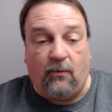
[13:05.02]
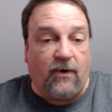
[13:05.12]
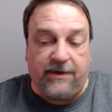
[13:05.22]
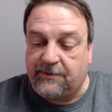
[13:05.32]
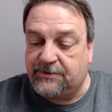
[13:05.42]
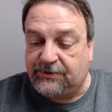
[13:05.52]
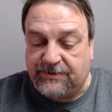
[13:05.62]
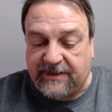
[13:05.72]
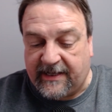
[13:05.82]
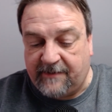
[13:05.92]
or 2
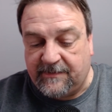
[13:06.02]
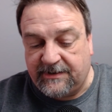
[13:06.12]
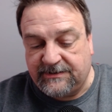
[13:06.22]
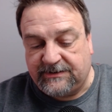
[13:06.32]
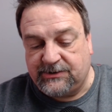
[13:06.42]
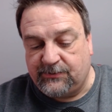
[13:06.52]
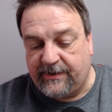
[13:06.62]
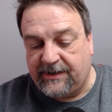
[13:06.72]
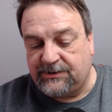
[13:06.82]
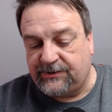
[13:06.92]
time
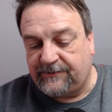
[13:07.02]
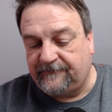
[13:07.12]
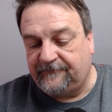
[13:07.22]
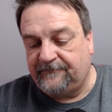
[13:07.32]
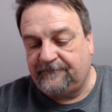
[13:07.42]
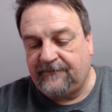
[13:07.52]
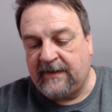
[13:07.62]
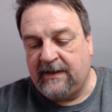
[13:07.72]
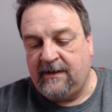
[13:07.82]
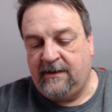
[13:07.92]
situation.
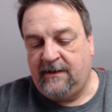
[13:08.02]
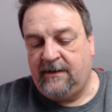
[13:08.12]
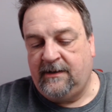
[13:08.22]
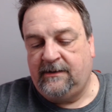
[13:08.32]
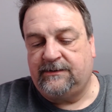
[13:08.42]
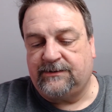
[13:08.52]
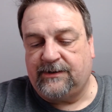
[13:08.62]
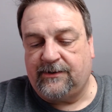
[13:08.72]
So